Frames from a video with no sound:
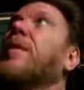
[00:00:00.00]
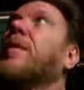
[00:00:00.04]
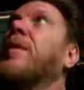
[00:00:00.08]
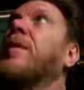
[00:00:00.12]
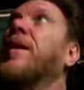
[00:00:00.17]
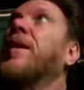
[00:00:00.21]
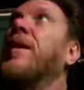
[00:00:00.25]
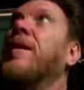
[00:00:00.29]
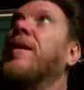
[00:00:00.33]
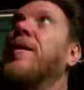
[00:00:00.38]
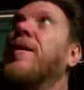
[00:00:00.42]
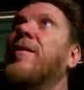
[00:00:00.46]

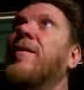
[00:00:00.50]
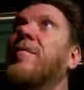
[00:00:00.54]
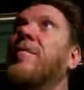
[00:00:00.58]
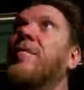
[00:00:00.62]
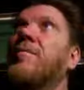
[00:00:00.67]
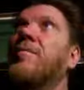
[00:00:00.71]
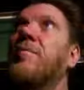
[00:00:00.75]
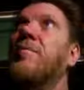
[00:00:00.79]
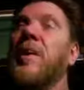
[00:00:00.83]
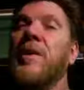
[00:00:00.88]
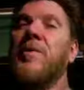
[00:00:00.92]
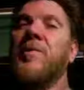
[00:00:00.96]

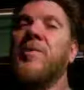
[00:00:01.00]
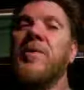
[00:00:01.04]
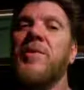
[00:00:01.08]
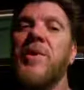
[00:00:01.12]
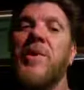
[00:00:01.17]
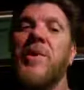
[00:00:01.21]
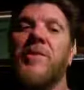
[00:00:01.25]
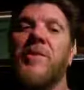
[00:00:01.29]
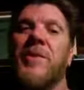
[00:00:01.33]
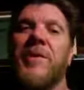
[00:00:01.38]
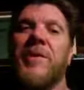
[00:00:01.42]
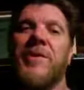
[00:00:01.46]
But you
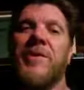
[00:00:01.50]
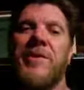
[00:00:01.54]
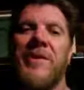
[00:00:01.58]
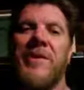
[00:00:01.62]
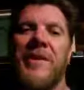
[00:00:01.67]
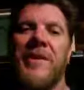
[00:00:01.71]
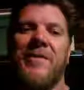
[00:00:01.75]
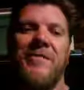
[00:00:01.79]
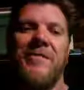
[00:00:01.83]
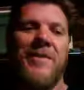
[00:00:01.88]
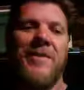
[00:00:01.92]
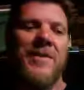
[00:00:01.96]
don't
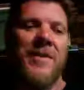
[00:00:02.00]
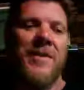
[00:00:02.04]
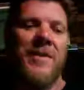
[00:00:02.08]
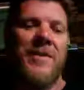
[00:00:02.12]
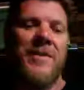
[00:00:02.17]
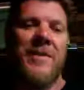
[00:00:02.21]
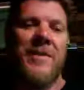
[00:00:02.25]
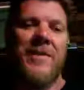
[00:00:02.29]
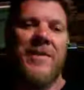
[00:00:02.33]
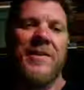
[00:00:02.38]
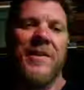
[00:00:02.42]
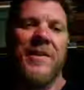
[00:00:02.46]
understand physics.
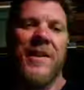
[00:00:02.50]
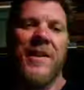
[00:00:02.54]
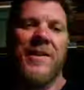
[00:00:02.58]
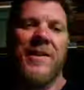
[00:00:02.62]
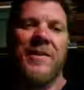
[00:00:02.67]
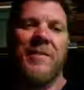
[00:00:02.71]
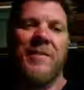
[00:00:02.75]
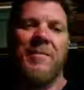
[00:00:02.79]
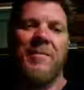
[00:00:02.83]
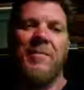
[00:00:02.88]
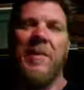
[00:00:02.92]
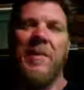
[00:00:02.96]
It's
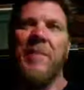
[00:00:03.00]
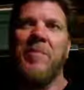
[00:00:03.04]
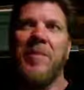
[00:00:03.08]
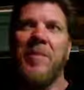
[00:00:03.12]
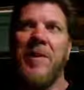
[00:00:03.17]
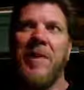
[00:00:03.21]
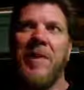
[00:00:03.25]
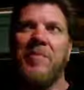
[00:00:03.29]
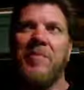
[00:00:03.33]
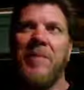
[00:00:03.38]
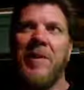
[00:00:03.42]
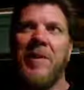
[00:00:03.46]
like people
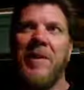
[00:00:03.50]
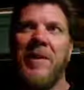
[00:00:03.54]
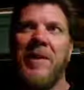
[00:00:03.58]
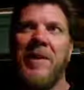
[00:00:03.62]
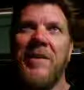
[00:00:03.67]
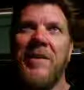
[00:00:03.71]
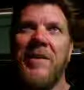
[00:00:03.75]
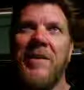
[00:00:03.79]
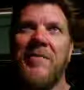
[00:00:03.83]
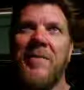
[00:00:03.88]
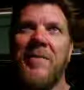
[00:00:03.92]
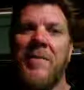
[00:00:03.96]
that
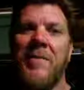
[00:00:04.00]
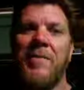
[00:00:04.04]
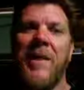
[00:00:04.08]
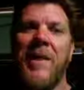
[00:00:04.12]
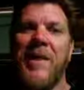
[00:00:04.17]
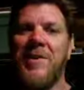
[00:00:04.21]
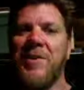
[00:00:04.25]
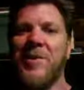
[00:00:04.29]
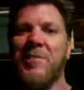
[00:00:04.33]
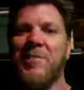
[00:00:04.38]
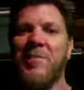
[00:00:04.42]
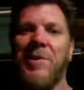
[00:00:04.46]
believe the
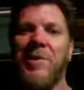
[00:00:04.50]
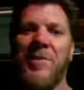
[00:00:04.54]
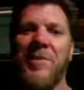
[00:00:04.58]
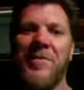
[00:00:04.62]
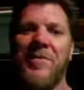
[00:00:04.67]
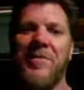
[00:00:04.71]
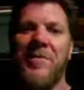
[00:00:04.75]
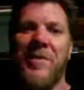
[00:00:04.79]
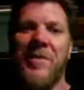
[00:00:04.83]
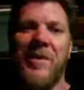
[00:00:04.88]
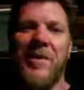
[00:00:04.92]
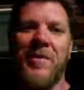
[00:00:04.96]
magic
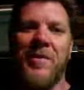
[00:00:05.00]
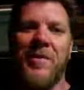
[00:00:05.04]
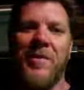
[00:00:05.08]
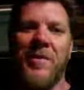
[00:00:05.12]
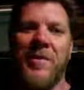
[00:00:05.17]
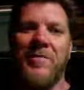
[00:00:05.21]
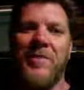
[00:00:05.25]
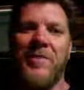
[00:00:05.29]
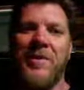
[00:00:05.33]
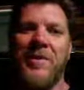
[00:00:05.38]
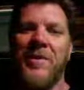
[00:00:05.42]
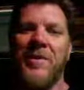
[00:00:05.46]
bullet
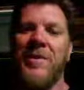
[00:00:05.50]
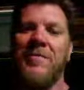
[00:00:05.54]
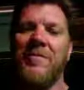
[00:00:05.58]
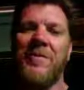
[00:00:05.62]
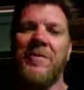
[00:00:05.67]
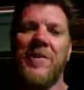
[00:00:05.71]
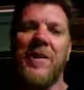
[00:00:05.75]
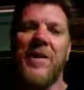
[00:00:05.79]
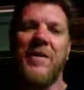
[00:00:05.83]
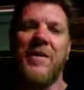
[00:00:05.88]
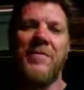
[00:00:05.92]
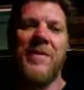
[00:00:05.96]
theory of
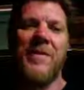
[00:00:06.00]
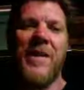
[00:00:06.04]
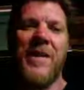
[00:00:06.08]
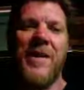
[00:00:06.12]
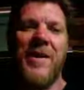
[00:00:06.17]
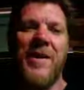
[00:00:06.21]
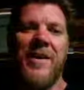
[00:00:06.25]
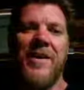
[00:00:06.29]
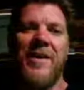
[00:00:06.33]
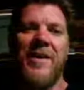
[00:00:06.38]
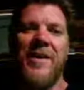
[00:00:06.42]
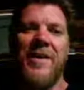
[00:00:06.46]

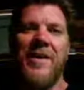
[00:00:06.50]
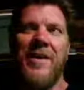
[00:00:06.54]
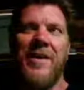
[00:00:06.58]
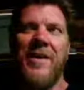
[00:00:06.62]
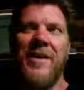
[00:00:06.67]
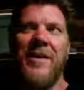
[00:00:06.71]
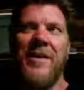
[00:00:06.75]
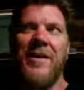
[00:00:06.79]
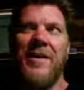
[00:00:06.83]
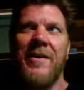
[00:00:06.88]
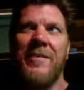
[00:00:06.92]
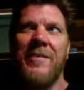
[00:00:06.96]
JFK.
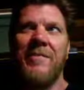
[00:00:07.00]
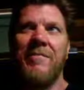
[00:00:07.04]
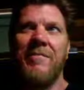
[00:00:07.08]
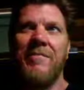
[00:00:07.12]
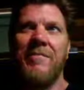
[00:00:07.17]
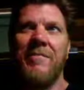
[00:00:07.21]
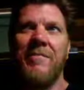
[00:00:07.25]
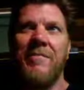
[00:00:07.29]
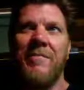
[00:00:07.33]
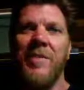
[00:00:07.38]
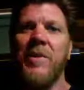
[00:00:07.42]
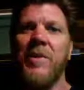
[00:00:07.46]

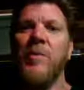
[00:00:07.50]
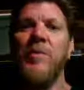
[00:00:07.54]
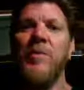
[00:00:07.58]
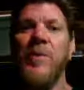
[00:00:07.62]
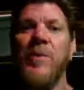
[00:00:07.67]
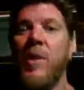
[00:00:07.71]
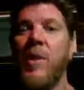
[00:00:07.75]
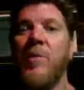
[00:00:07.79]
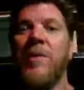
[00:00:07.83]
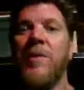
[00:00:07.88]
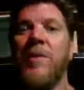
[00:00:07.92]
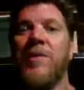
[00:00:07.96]
You
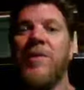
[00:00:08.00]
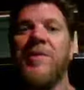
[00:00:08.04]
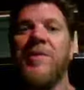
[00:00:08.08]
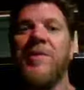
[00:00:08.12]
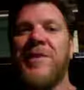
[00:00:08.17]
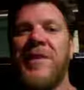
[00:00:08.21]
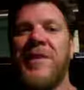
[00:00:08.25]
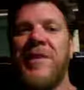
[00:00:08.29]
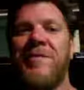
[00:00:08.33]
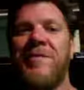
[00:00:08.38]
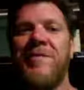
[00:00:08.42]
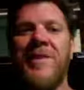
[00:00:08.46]
don't
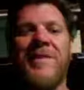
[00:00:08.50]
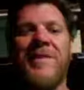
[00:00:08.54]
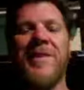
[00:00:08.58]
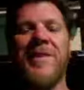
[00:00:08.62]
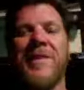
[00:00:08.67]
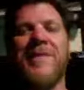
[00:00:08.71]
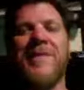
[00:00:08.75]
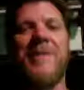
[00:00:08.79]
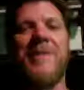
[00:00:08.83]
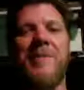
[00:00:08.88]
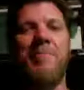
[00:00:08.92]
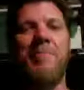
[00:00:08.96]
understand
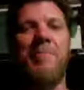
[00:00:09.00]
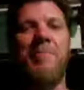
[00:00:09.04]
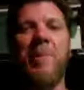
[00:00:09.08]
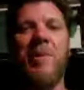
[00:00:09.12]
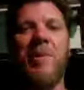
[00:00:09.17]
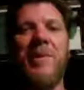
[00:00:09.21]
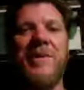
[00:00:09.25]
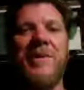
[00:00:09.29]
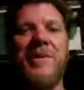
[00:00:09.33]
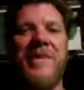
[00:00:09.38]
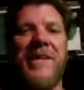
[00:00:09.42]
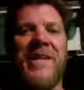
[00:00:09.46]
physics.
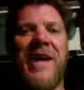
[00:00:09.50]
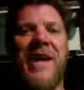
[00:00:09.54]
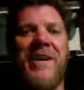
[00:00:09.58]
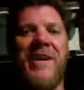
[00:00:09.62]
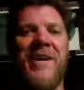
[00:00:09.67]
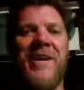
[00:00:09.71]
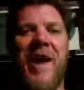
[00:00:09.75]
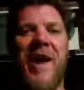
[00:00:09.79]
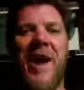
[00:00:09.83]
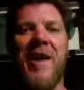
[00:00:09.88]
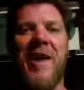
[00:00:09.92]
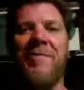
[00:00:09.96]
Bullets
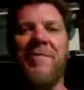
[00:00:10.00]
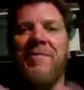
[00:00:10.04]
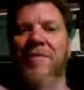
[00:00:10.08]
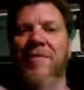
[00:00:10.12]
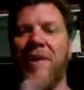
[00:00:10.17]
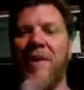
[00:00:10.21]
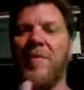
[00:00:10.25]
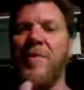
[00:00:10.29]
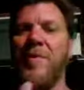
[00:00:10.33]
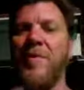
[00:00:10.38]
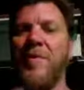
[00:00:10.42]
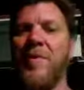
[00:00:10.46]
cannot
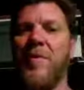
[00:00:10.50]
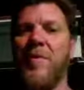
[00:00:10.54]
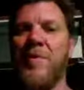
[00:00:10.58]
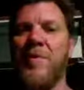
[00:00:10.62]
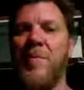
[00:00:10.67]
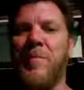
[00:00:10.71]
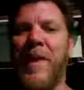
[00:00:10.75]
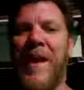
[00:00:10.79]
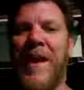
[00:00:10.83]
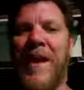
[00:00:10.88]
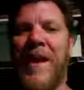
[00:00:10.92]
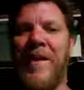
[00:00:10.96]
follow those
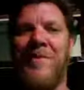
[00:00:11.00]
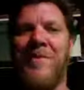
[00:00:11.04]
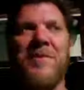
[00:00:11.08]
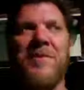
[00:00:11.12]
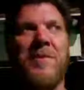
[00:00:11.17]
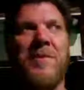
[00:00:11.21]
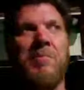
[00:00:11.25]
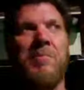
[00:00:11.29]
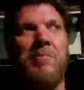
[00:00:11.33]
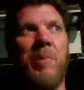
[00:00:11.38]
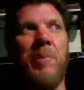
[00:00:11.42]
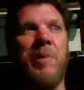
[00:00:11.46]

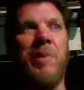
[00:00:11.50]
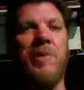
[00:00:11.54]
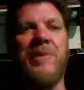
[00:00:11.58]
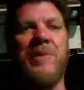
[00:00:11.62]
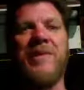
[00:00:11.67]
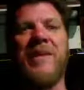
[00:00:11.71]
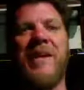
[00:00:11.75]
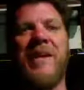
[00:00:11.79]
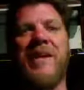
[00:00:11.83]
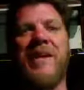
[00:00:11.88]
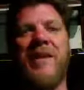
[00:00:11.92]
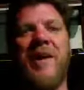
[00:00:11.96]
paths. Bullets
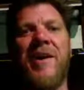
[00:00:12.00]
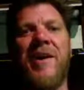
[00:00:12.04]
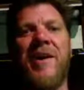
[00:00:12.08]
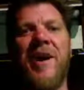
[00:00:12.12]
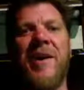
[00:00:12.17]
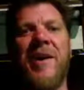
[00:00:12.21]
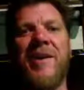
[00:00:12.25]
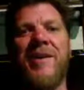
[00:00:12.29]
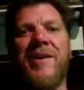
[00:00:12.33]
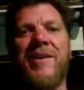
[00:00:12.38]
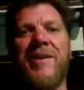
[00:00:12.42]
cannot